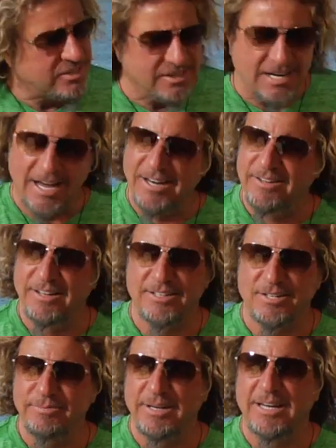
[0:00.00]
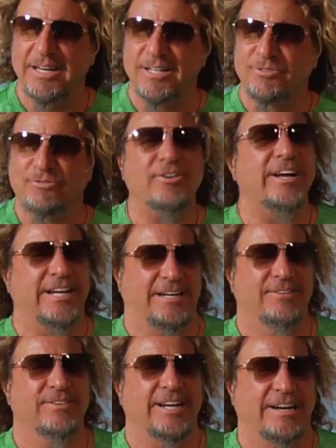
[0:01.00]
kind of, to me, it's funny
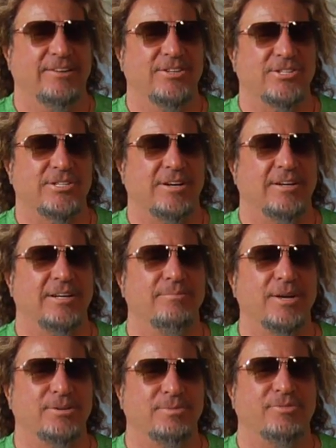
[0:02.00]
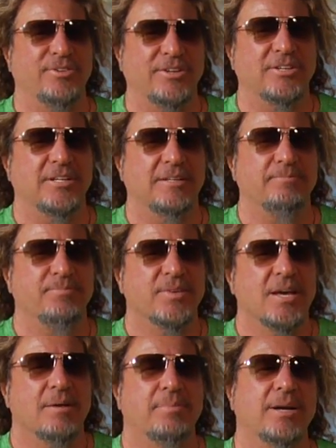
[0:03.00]
when I hear this song, and it makes me feel good.
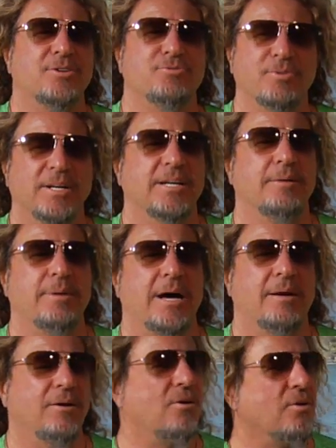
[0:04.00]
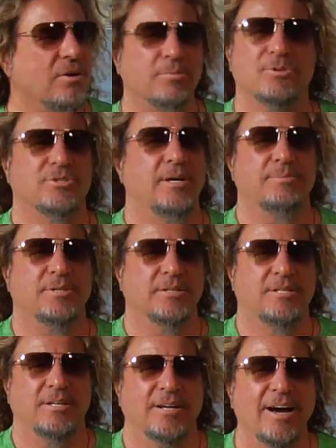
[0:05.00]
But it's really about a horrible subject,